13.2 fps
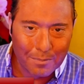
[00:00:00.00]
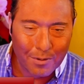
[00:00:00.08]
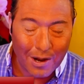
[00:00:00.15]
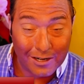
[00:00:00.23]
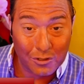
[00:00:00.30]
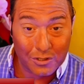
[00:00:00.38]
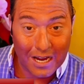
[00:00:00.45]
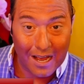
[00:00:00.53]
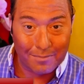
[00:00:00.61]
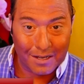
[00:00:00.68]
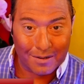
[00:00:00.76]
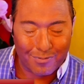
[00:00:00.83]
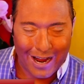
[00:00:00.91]
A brand new
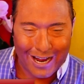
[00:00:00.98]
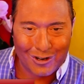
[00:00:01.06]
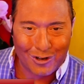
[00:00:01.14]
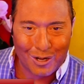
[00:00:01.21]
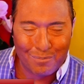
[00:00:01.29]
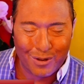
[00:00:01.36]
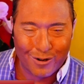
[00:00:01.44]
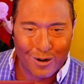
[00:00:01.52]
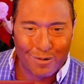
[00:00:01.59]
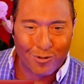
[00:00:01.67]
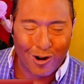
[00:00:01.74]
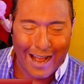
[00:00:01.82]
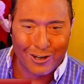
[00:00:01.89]
tablet, brand new
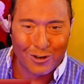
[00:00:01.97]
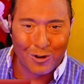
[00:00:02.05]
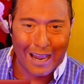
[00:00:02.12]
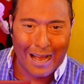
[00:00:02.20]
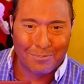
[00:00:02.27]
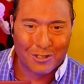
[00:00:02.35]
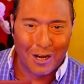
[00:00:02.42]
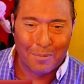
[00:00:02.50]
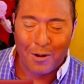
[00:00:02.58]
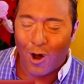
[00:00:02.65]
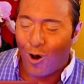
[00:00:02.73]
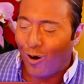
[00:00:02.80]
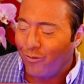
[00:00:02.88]
computer, brand new laptop,